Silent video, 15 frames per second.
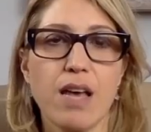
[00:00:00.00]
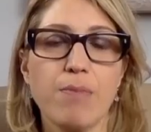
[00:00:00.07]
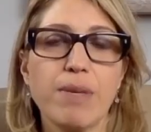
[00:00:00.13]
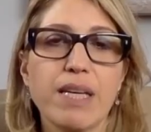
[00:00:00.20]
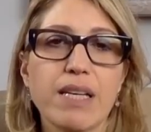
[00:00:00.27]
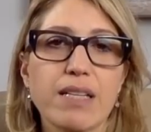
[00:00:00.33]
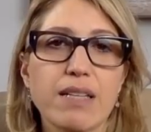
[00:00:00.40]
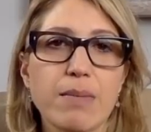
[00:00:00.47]

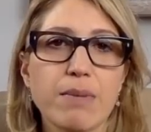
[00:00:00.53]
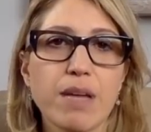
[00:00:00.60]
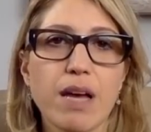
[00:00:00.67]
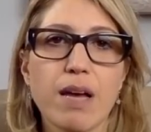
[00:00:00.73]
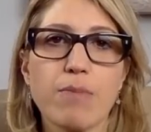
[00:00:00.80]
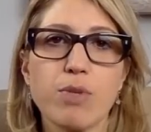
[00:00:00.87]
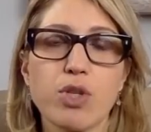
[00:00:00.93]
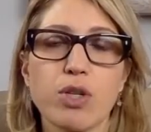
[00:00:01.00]
Because
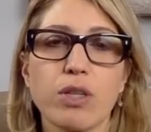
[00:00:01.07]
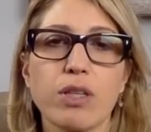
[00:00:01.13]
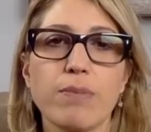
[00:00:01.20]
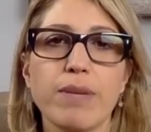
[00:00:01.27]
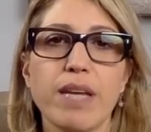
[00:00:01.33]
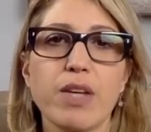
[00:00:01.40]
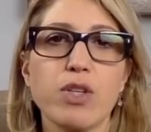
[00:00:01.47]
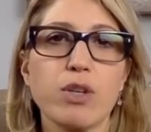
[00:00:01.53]
sometimes your
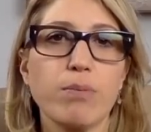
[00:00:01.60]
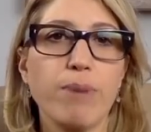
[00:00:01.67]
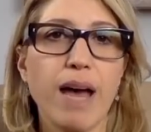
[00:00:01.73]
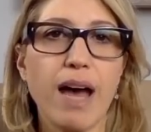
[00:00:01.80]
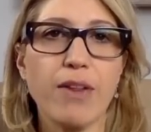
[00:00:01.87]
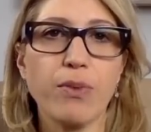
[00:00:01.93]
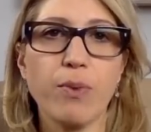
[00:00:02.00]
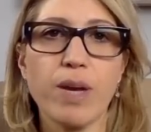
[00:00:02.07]
elimination
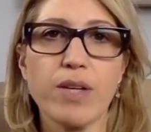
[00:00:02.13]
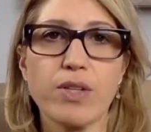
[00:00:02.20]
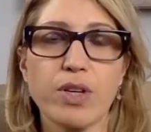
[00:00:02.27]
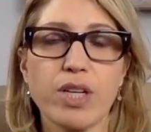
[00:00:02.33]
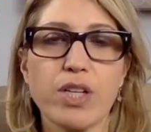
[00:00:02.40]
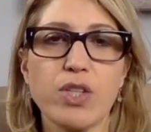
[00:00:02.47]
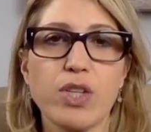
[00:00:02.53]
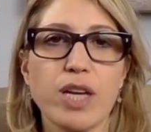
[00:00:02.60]
pathways are
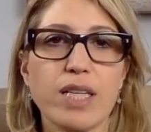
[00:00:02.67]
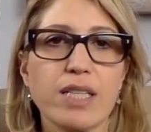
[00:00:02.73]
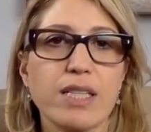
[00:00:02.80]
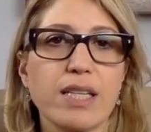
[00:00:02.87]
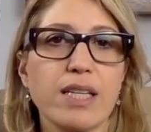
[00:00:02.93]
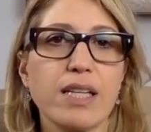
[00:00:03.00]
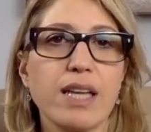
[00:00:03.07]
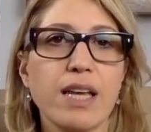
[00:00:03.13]

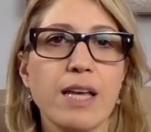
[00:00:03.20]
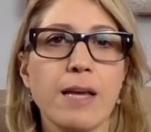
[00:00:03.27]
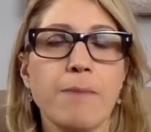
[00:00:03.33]
congested